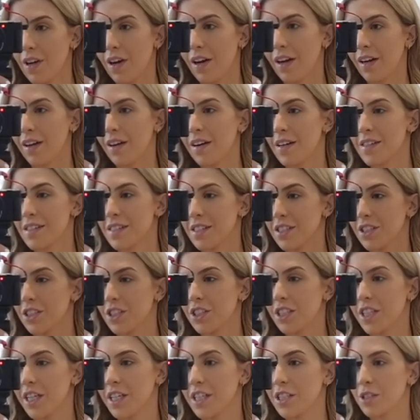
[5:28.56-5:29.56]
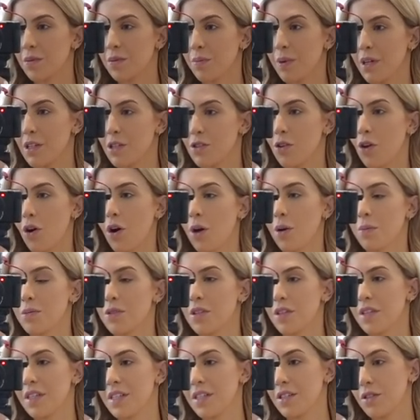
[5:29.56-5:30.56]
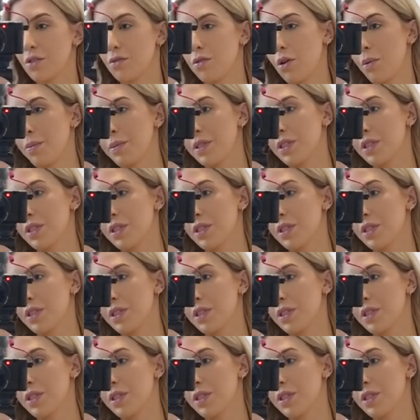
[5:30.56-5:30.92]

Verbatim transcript: Alright guys, I just changed my top. So this crop